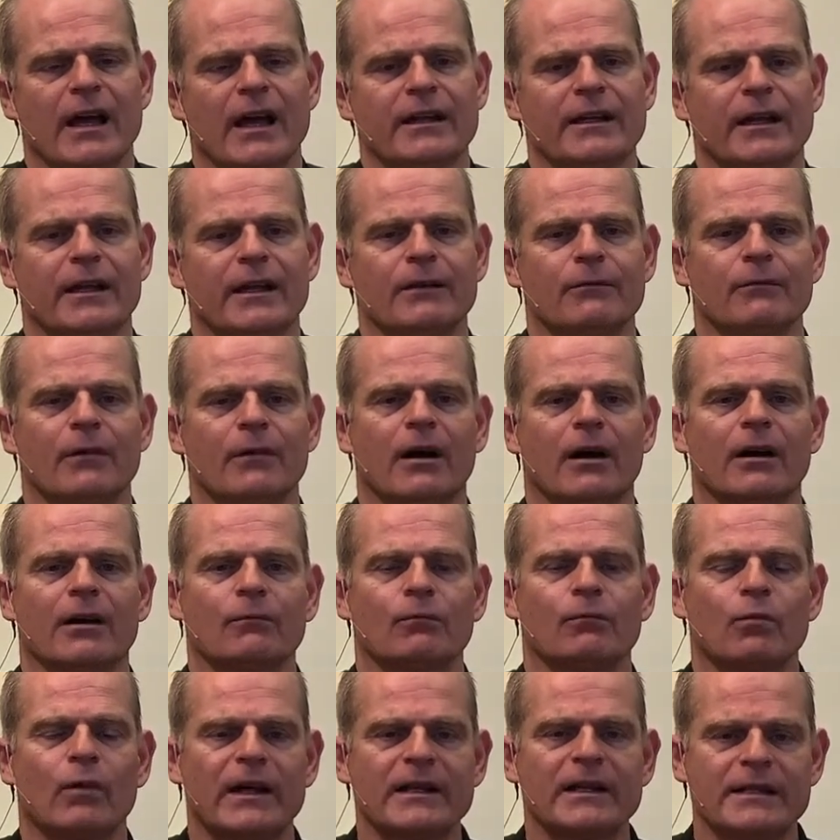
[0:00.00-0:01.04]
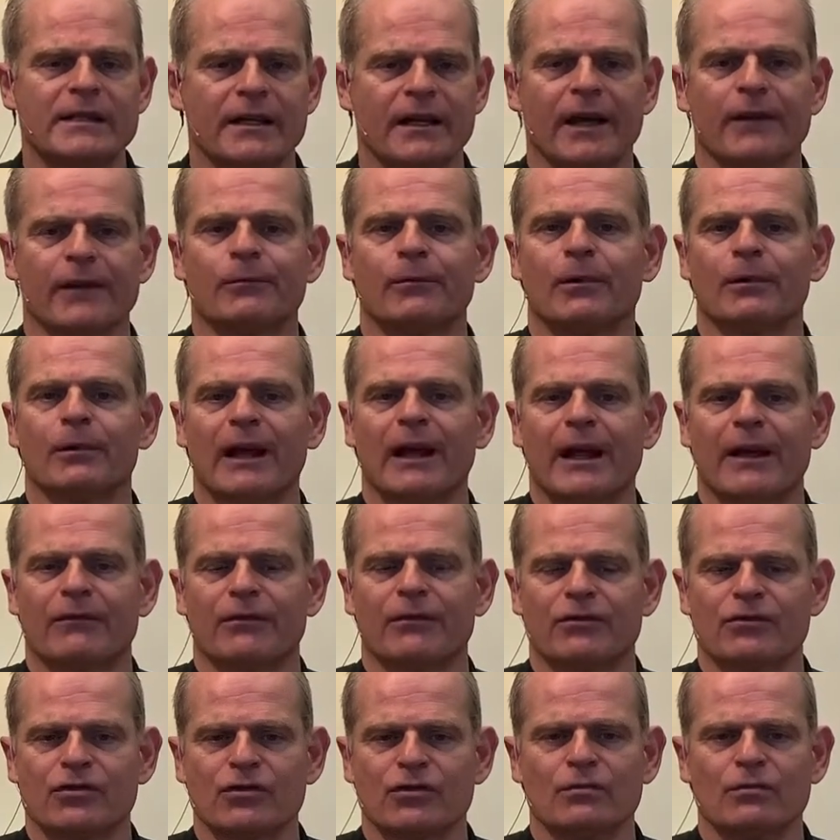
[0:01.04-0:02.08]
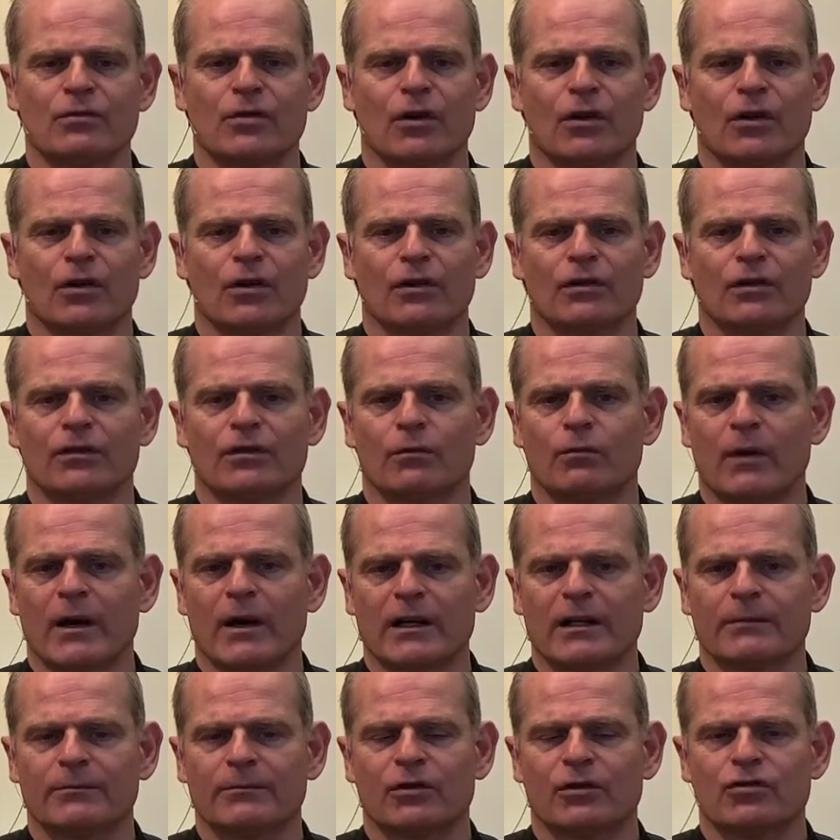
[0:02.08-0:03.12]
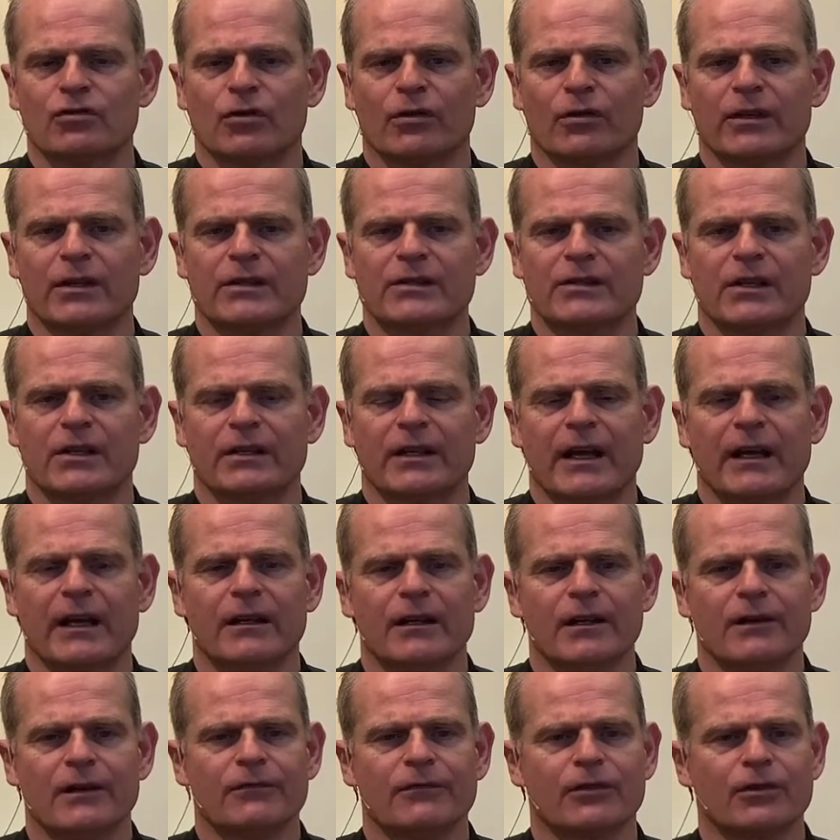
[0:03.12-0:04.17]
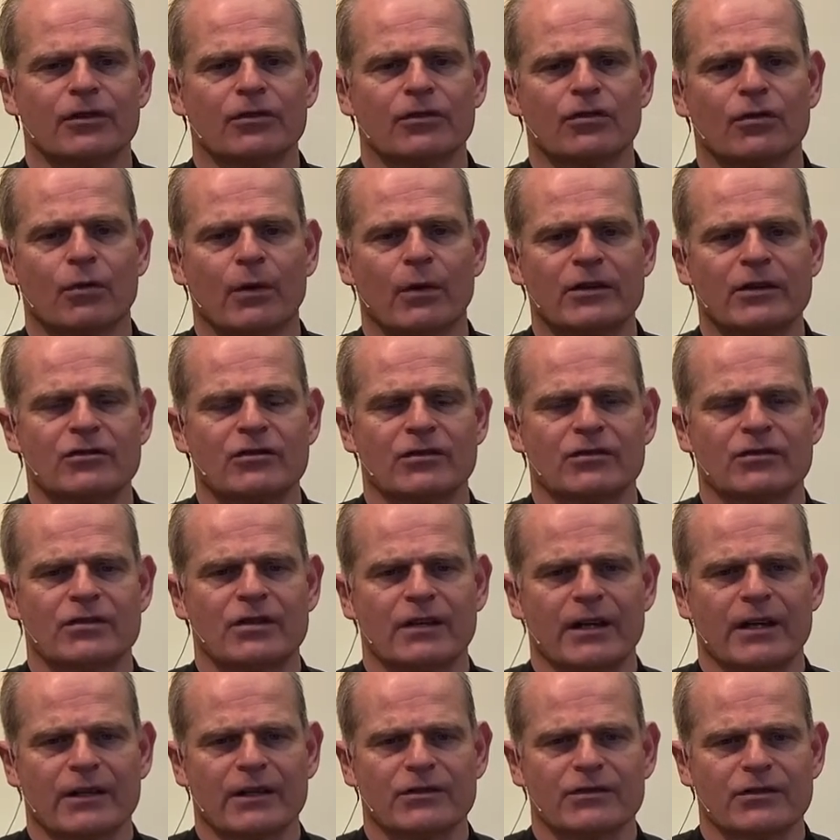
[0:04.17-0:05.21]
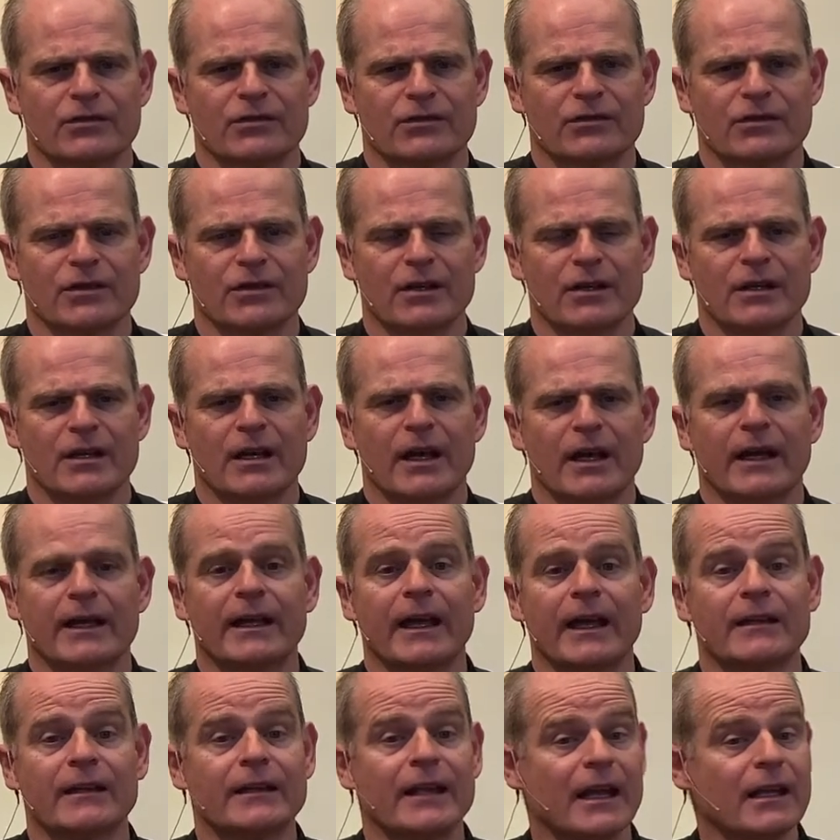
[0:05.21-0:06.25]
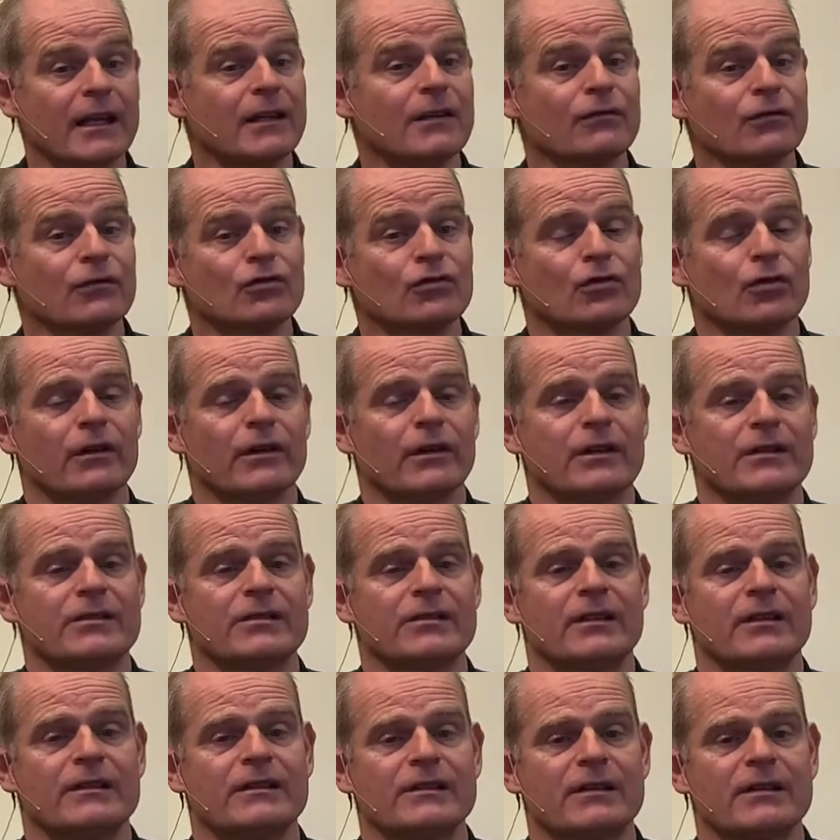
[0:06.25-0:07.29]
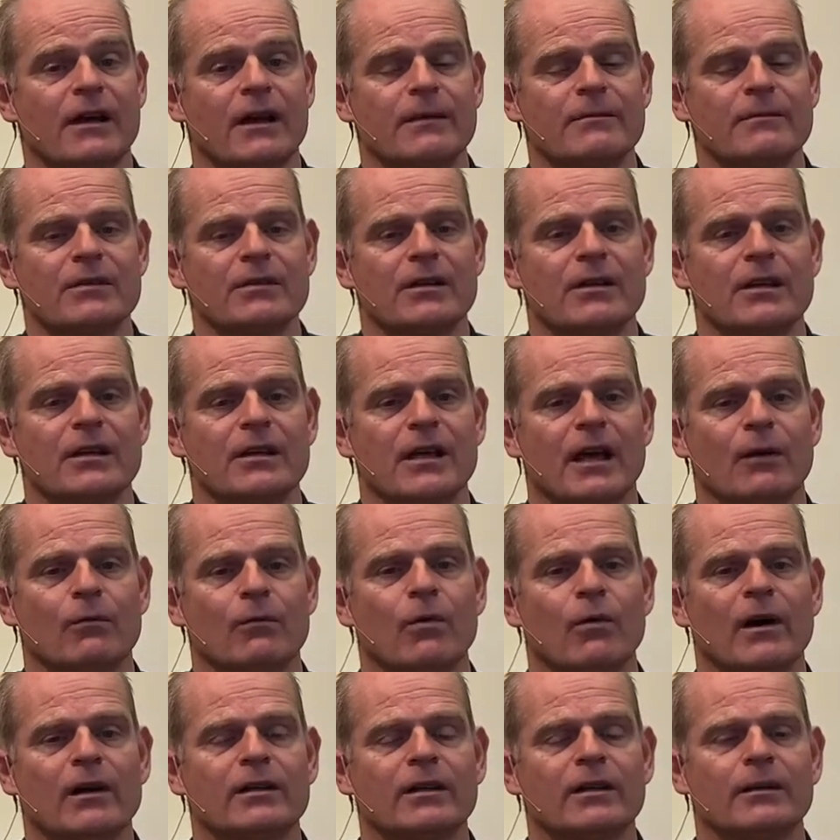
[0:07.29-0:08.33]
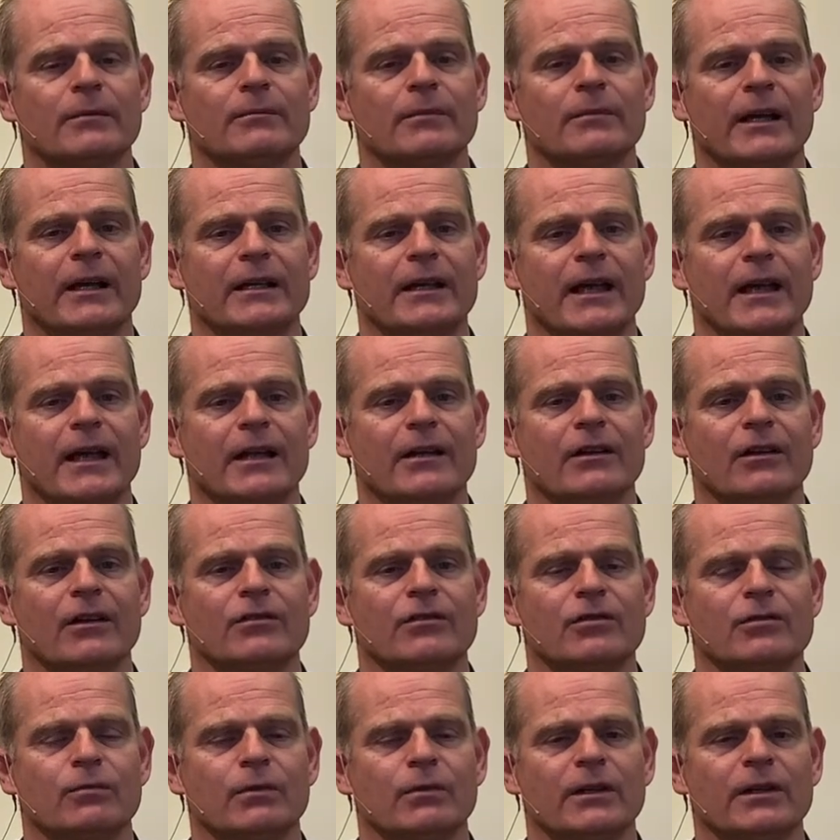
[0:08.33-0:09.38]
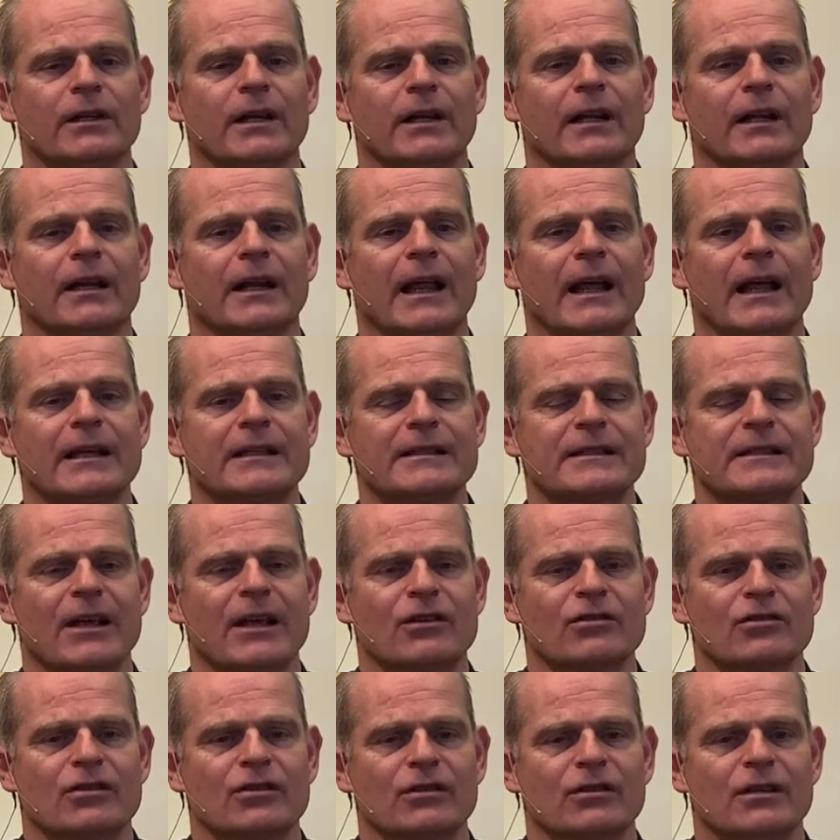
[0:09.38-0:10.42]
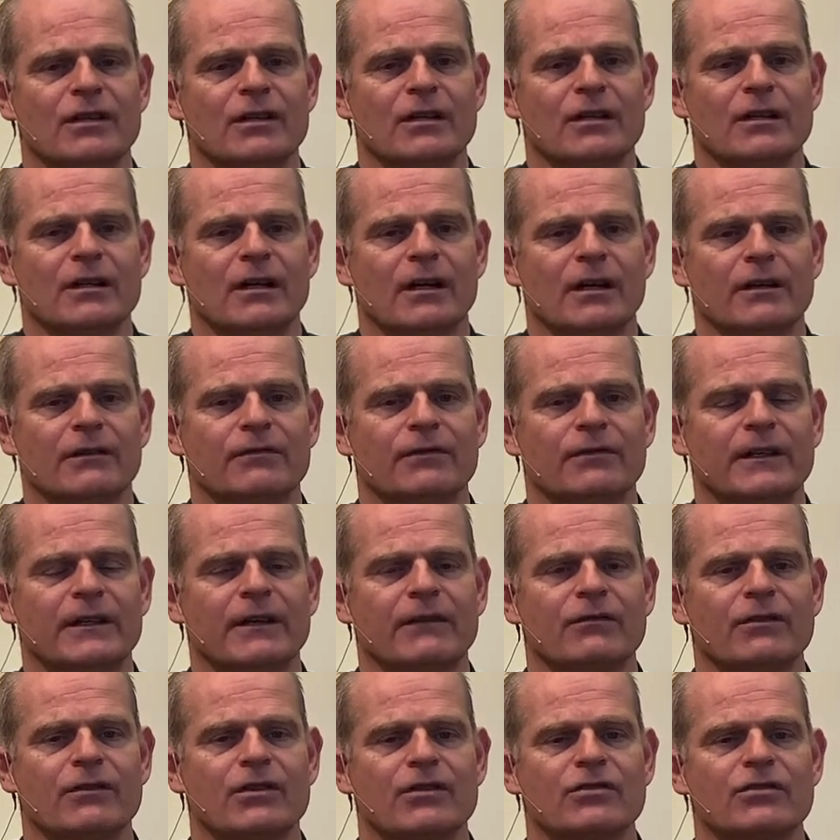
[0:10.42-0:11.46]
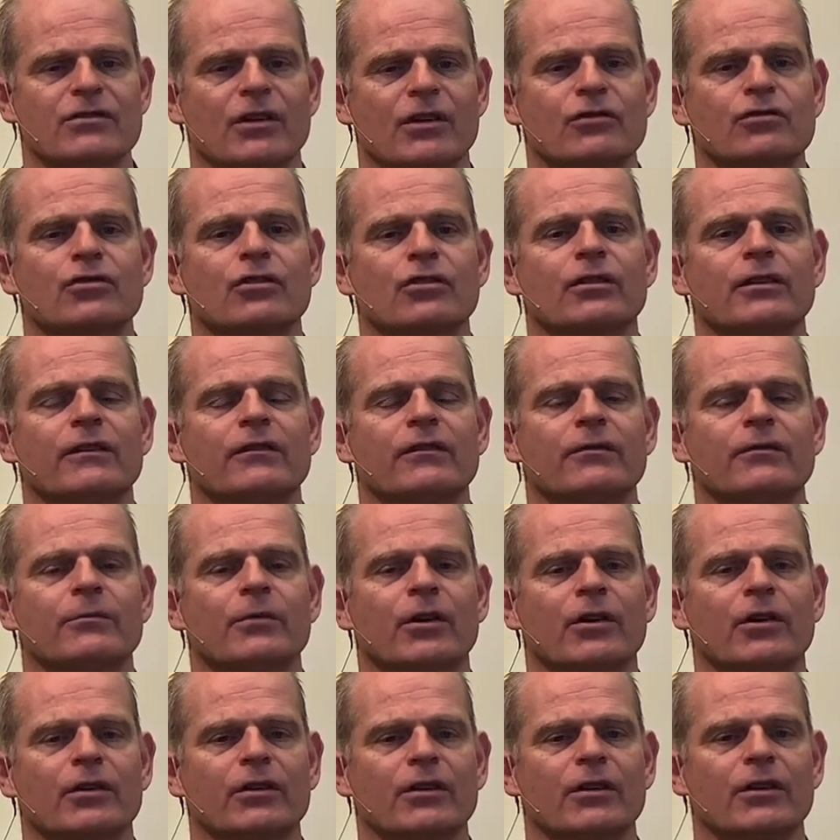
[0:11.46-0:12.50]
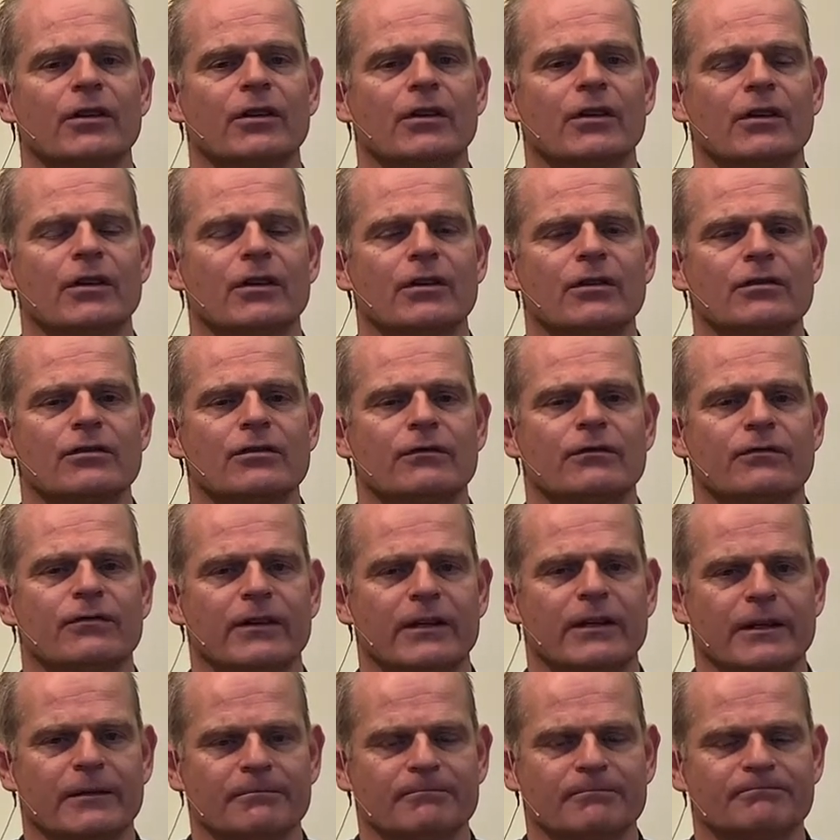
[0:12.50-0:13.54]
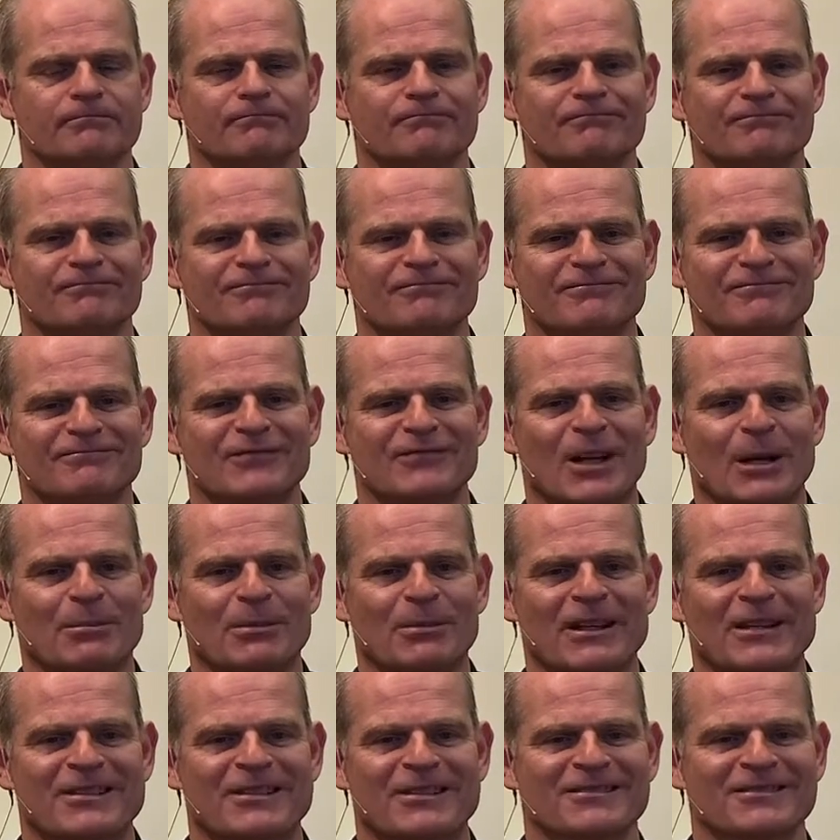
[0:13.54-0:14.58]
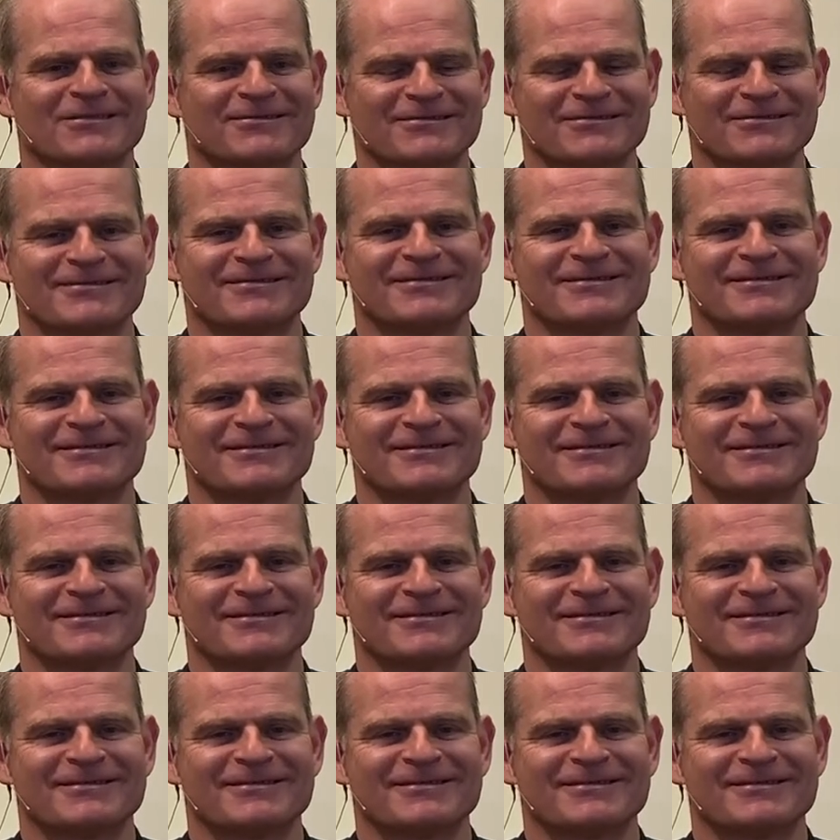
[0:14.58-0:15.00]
And then on Wednesday night, we will have a Zoom call. You're welcome to join us on that for the questions and answers. Again, thank you for joining us these times. And welcome again to one last session on forgiveness, a journey from hurt to freedom. God bless.